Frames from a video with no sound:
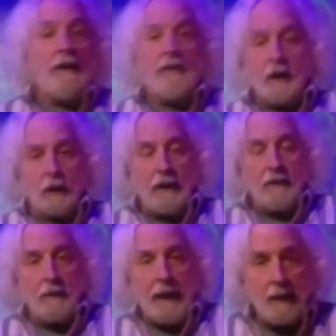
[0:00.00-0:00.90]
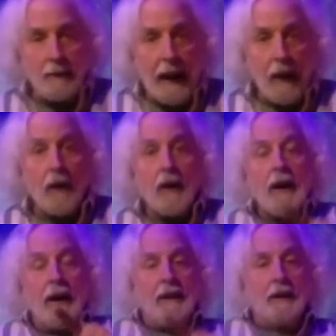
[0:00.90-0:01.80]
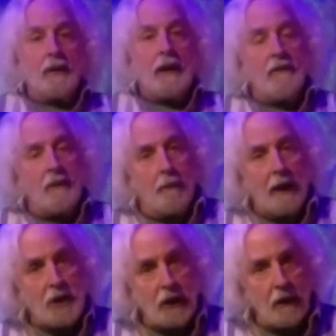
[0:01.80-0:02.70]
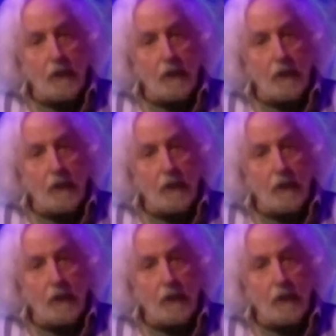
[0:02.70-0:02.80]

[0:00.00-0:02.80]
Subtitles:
They don't have the manpower, and they don't have the budget, or the